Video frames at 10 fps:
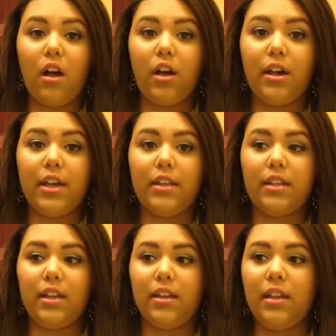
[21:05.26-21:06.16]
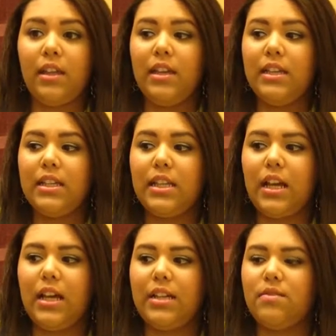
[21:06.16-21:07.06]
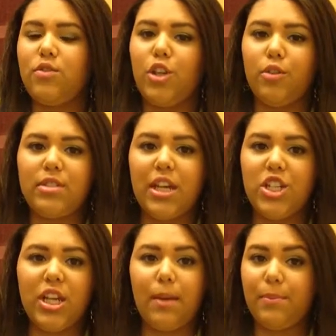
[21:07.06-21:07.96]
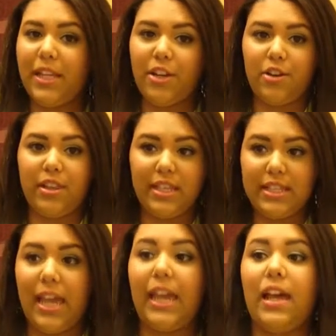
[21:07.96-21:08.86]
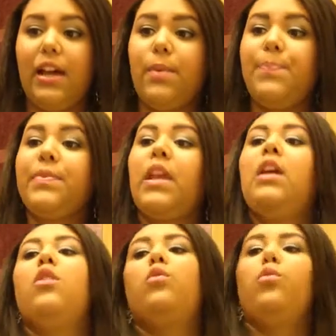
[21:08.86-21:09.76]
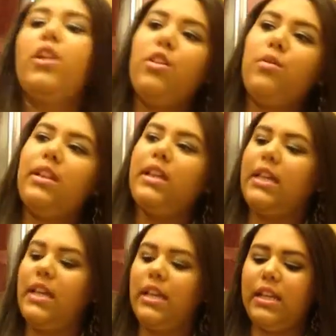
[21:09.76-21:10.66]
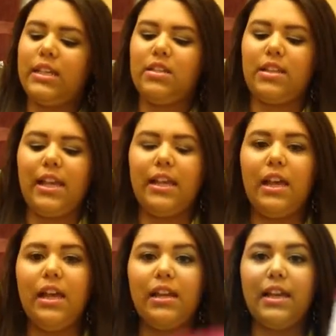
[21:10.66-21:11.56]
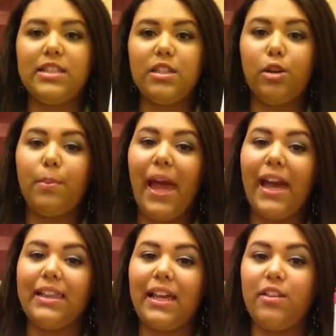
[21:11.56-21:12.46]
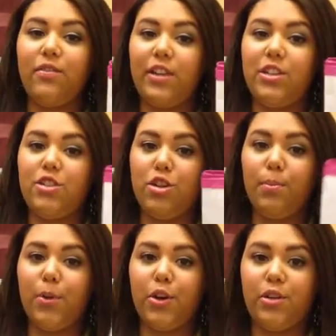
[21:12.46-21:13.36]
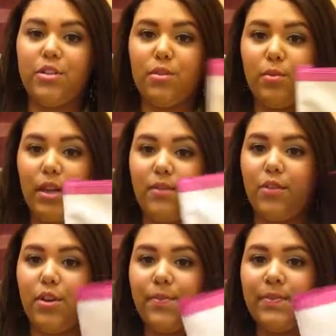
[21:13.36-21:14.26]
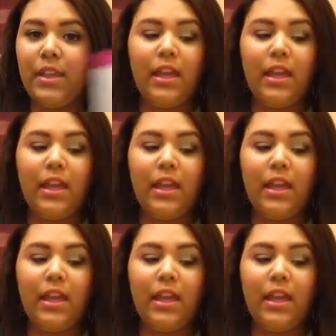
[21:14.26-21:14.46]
on you know, touching up later in the day. What you really need is like a nice little bag that can fit into your purse or whatever,